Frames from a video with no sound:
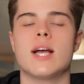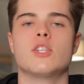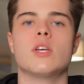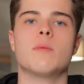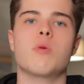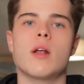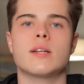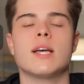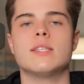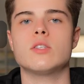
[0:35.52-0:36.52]
actually going to
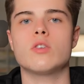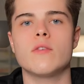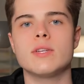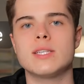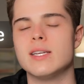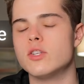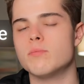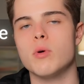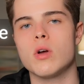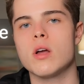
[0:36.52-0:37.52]
productize the service and
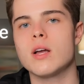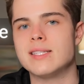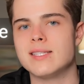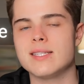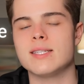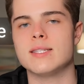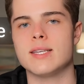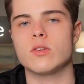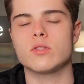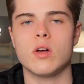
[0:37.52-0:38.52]
just book consistent
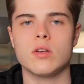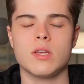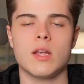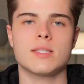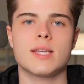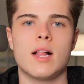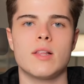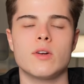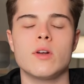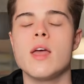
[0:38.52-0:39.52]
sales calls on his
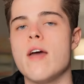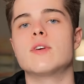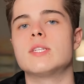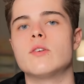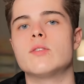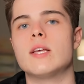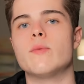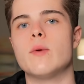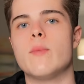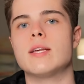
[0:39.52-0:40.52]
calendar every single
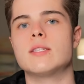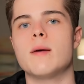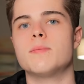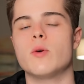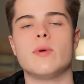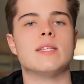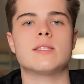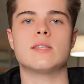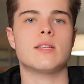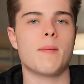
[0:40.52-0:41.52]
day when he wakes up, so he
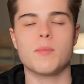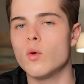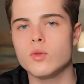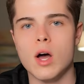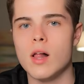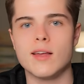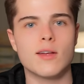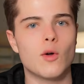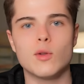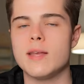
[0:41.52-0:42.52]
has to stop cold
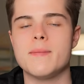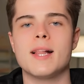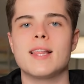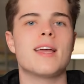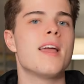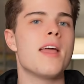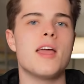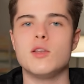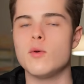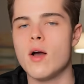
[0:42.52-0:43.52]
calling, cold emailing,
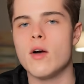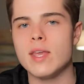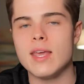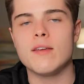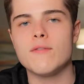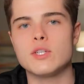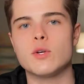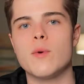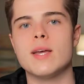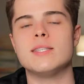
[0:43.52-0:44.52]
and doing all the
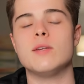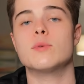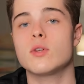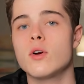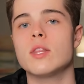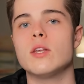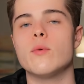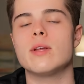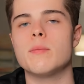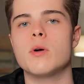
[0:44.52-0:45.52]
inefficient ways he was currently
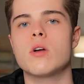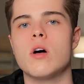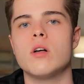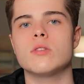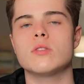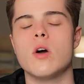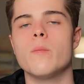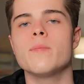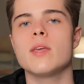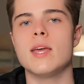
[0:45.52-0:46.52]
doing to book calls.
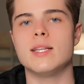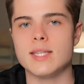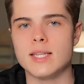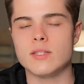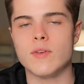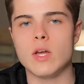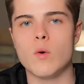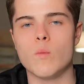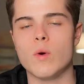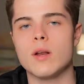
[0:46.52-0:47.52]
So inside this
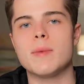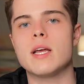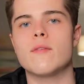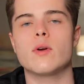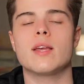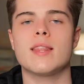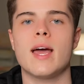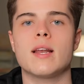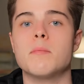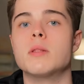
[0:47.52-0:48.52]
video, we're going to be covering
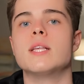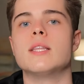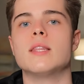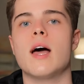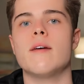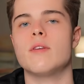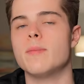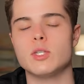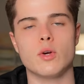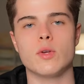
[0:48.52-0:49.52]
that completely live,
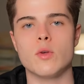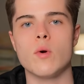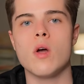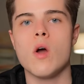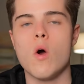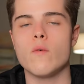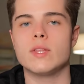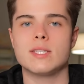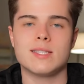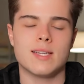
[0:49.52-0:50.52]
and I'll be showing you
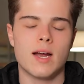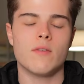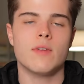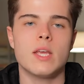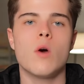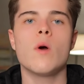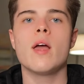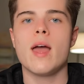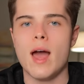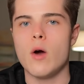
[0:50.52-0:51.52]
over this entire video
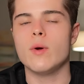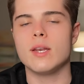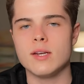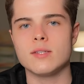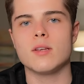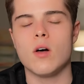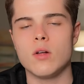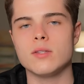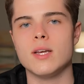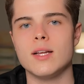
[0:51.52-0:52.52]
how it is
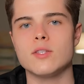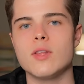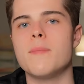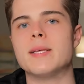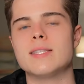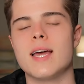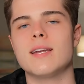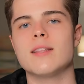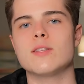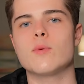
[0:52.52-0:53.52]
all done. So that being
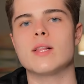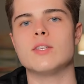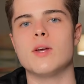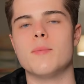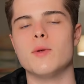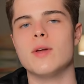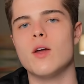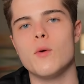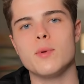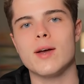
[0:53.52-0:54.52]
said, let's quickly jump into
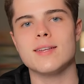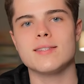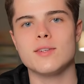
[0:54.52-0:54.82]
it, and I hope you guys